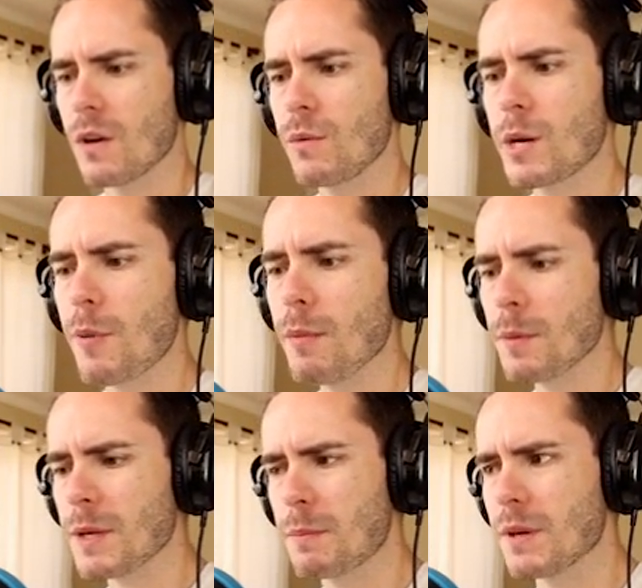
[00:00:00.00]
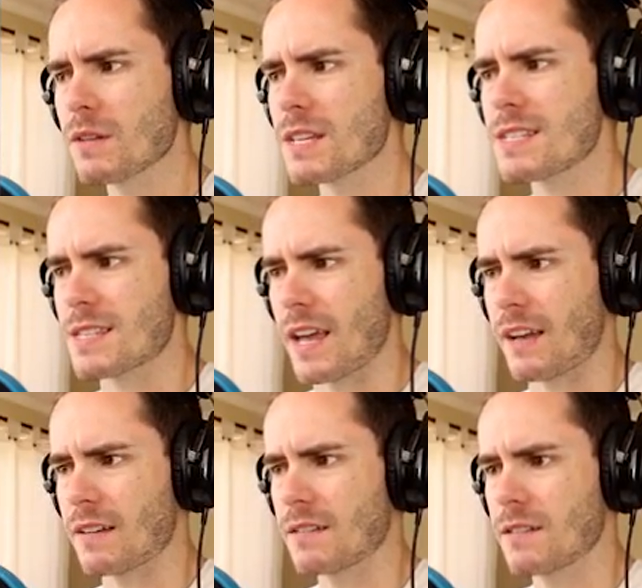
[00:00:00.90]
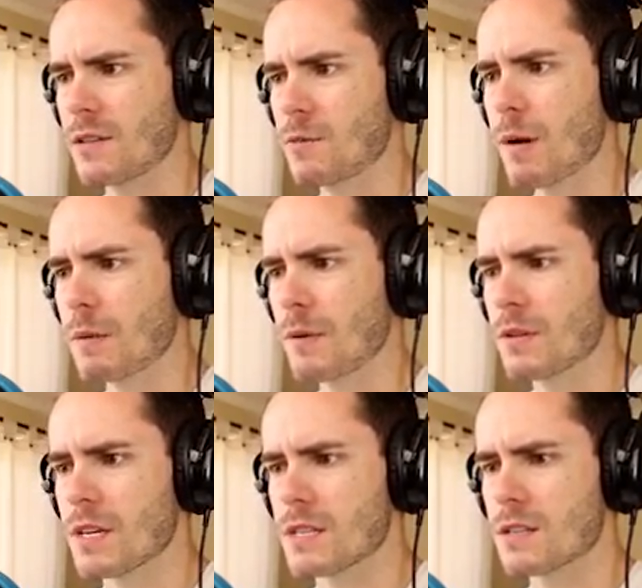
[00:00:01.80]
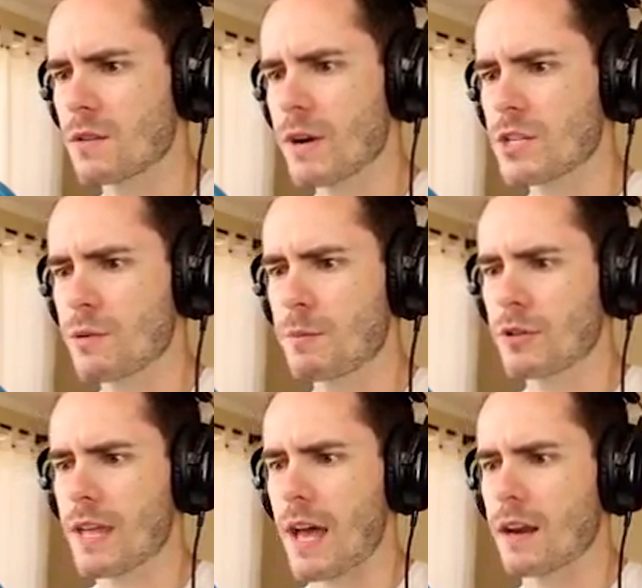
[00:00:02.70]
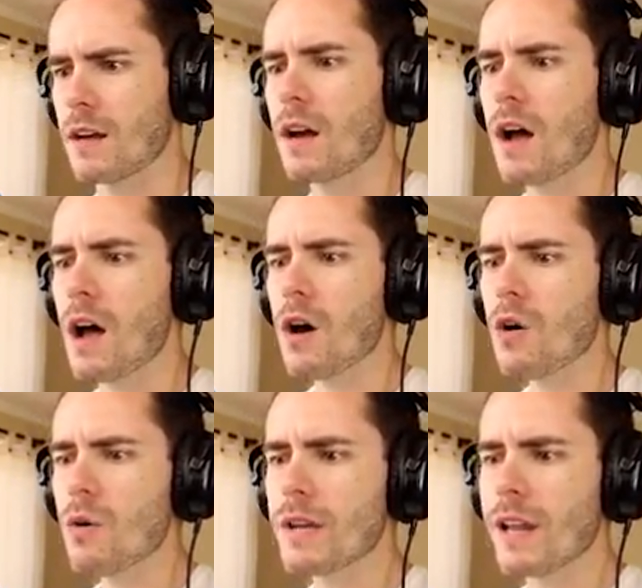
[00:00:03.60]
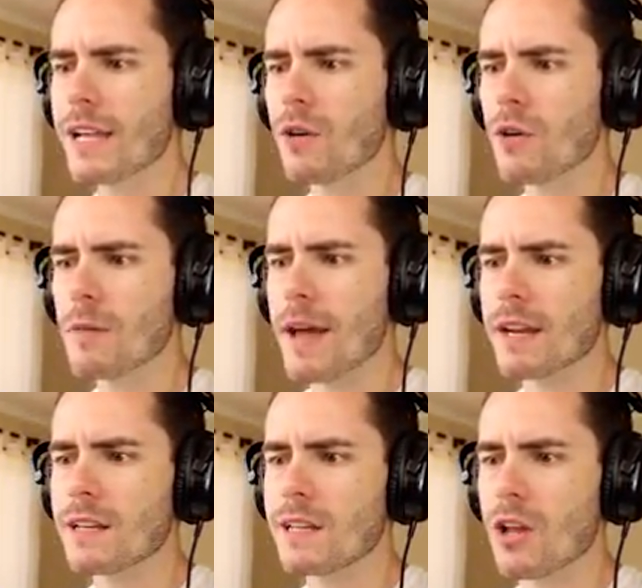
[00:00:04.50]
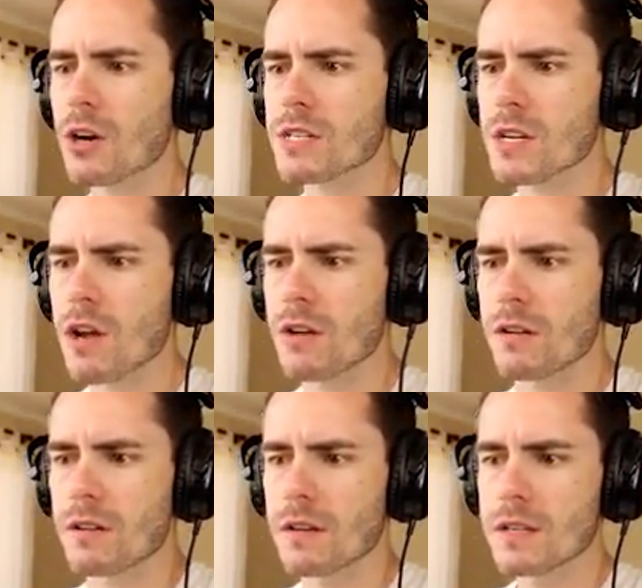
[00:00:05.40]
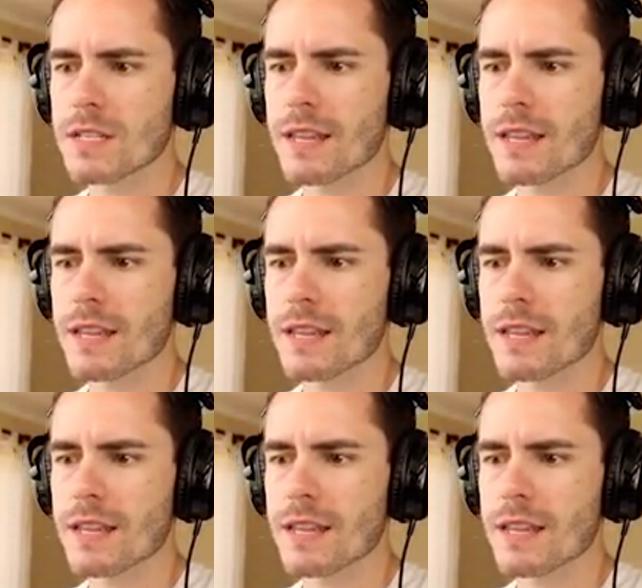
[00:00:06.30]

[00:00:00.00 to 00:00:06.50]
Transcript: We could probably build this thing. Probably build this. Where should we put that? Oh, it like automatically locks on